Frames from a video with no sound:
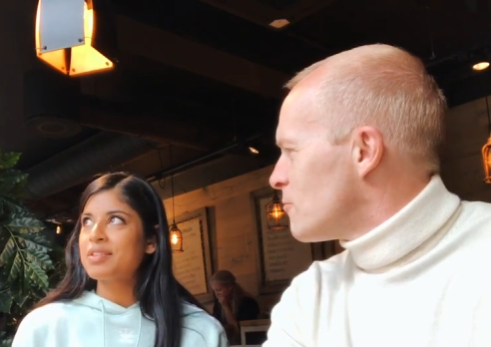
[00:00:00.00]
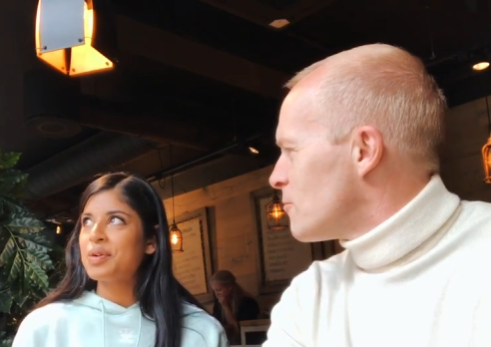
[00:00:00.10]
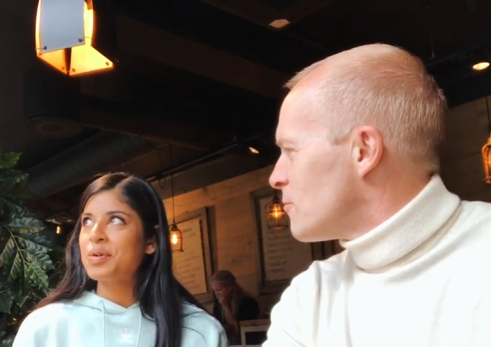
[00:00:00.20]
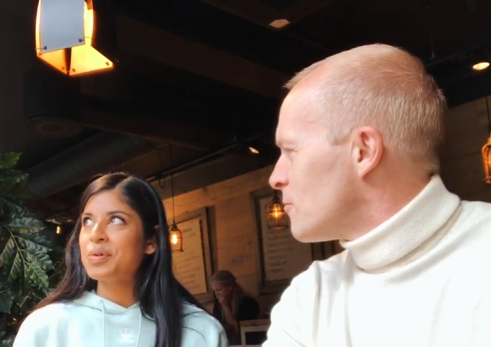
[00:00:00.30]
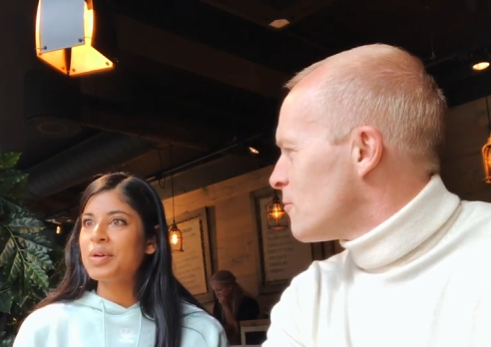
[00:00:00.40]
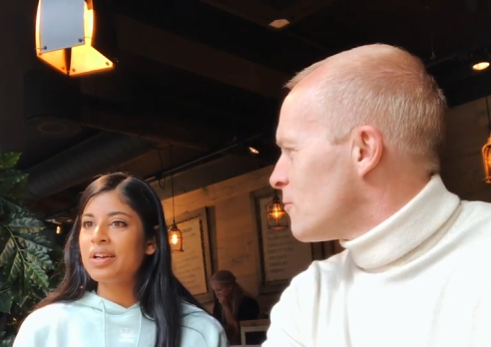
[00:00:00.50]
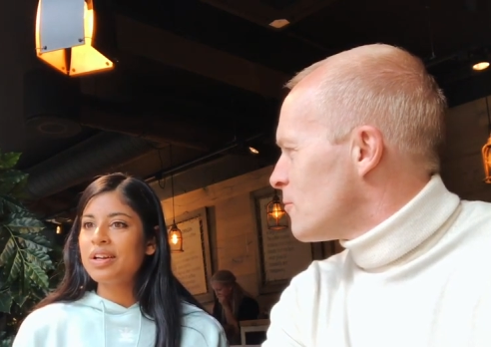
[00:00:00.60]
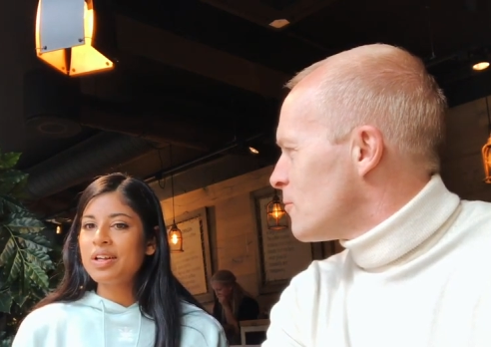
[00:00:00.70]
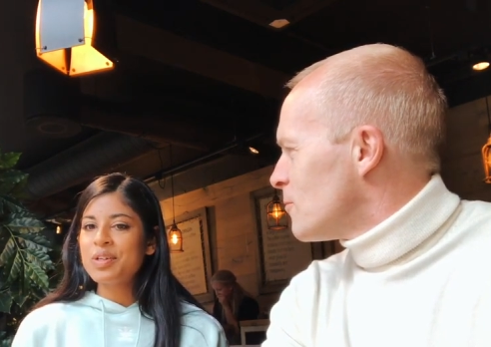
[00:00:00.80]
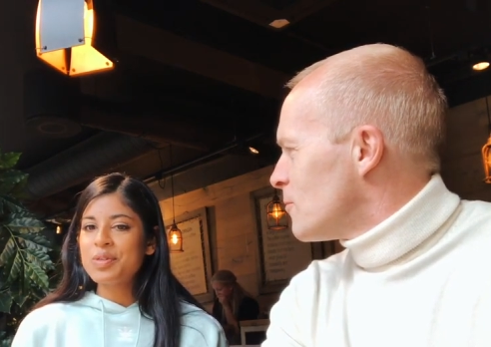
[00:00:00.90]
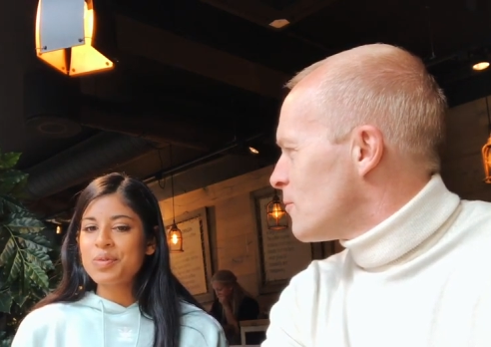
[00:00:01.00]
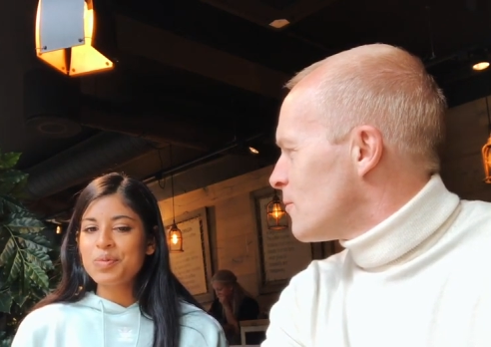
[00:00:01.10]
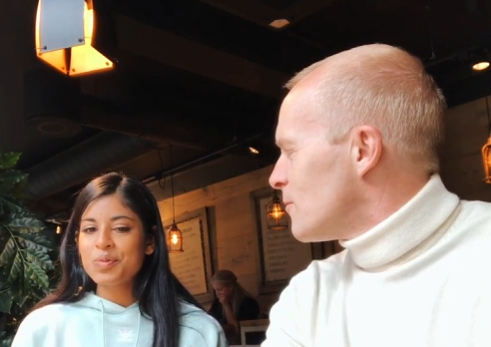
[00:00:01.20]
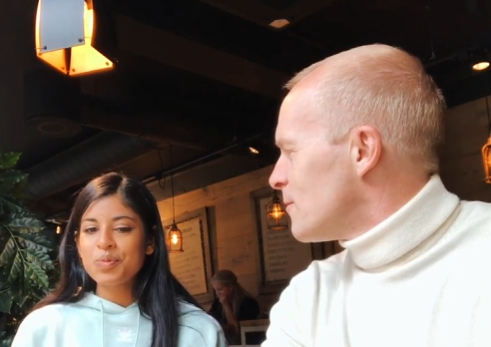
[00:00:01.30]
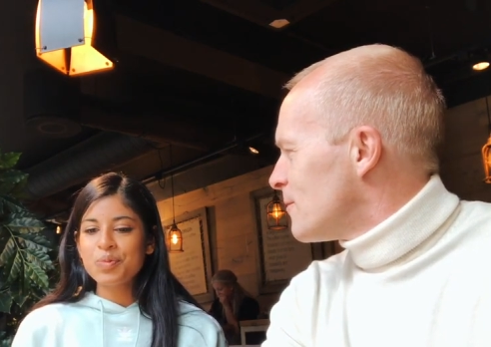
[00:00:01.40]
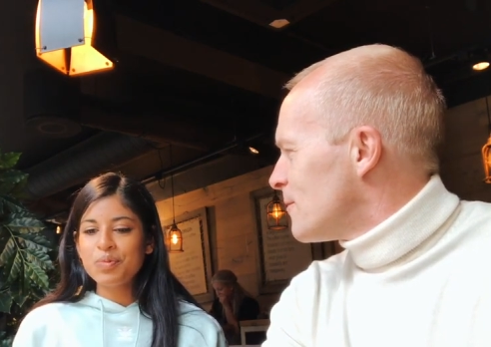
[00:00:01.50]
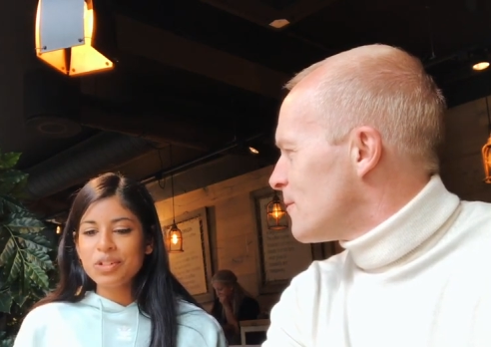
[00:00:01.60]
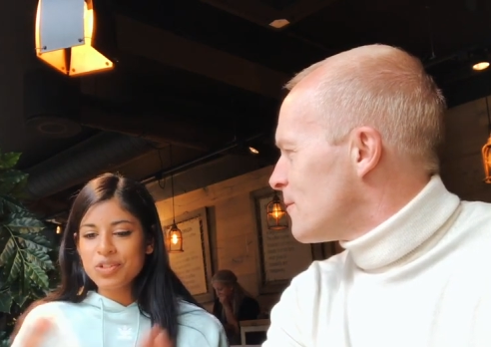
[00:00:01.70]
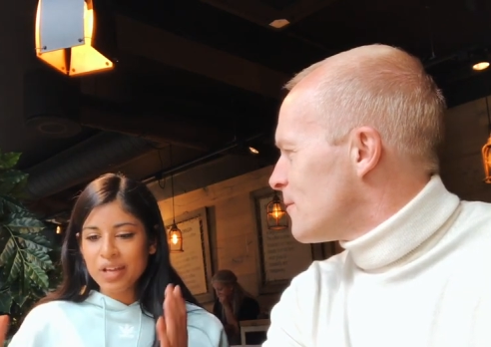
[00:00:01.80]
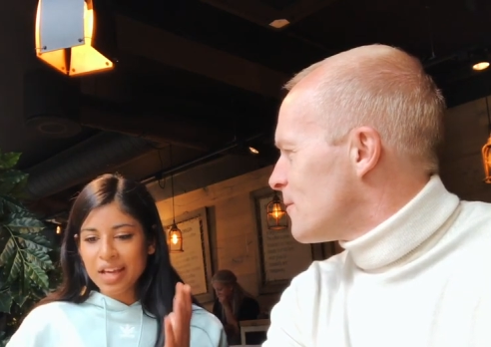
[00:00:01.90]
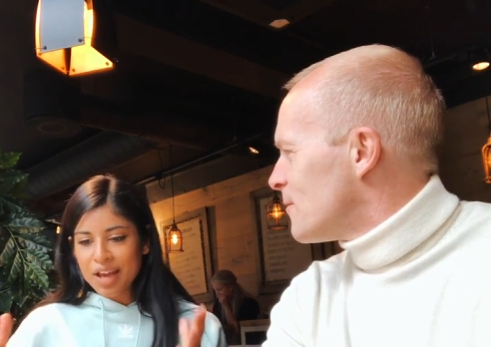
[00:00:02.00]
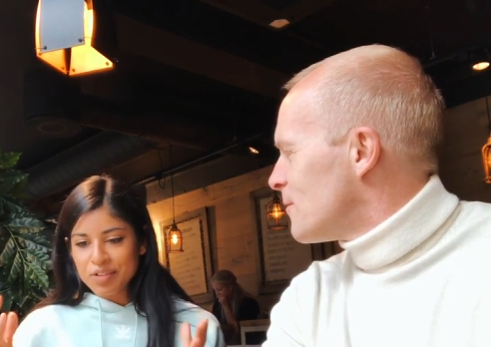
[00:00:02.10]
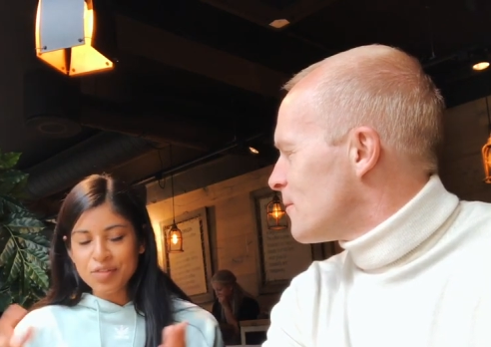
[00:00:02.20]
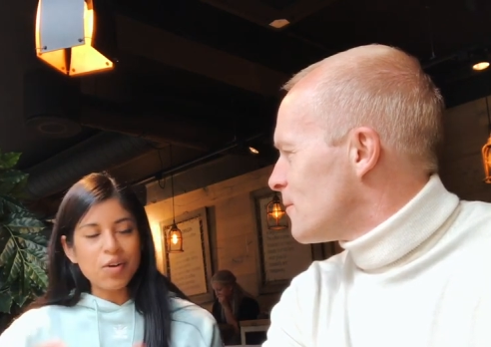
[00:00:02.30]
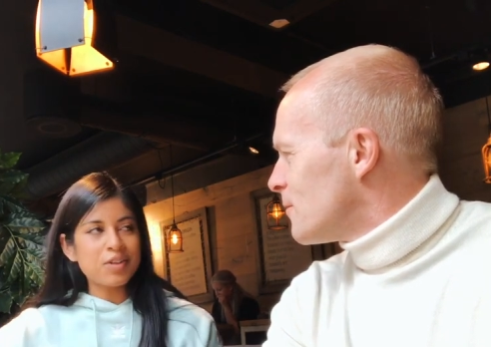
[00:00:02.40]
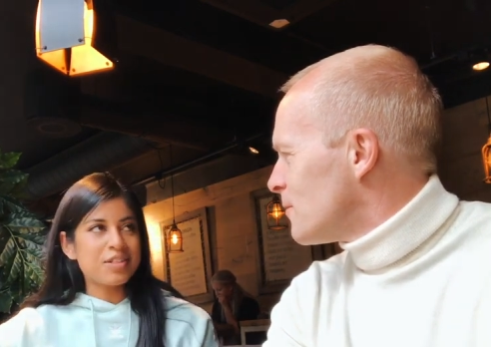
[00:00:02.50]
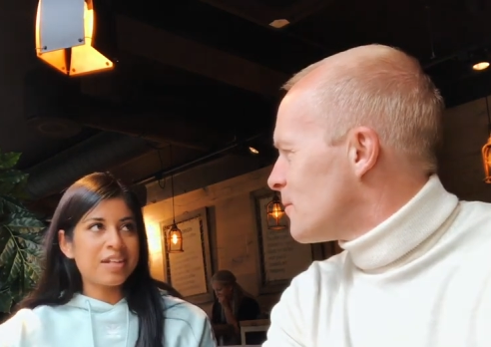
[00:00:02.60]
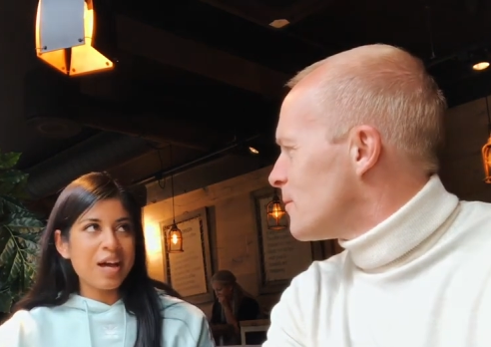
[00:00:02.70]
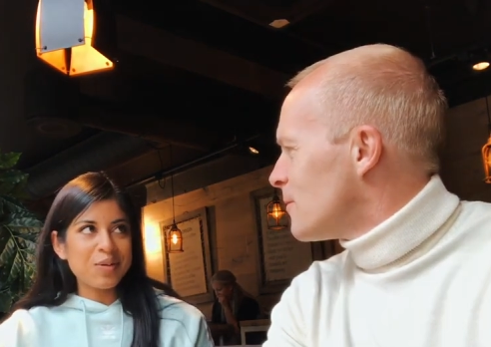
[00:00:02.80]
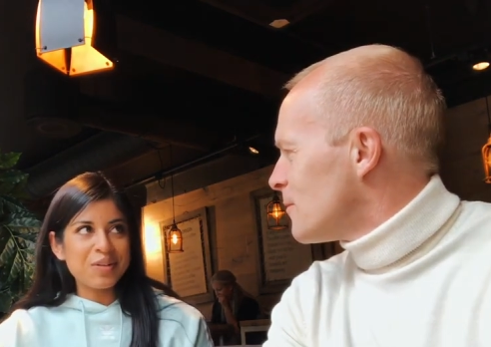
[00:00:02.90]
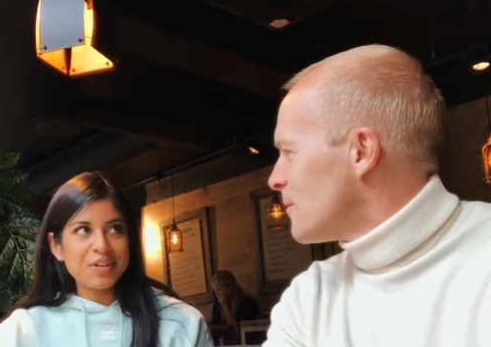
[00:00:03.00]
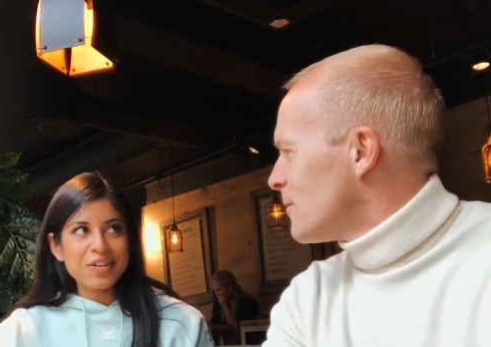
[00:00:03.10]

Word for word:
Speaker 1: So what do I have to focus on now?